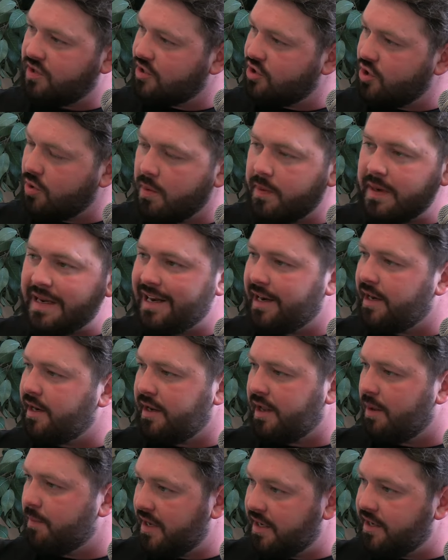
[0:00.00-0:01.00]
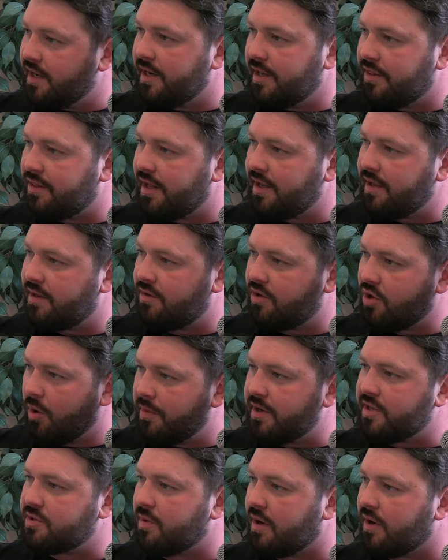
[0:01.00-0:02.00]
did you immediately immediately think
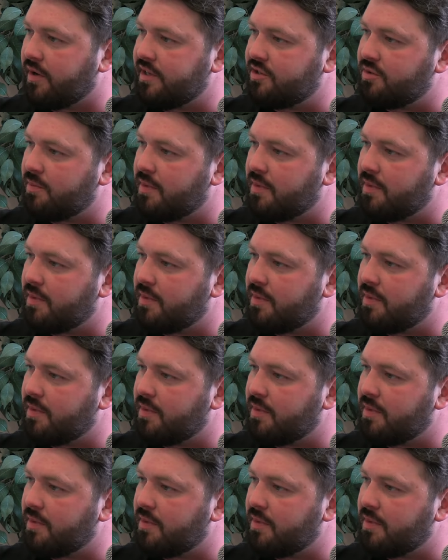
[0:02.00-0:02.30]
comedy is where I need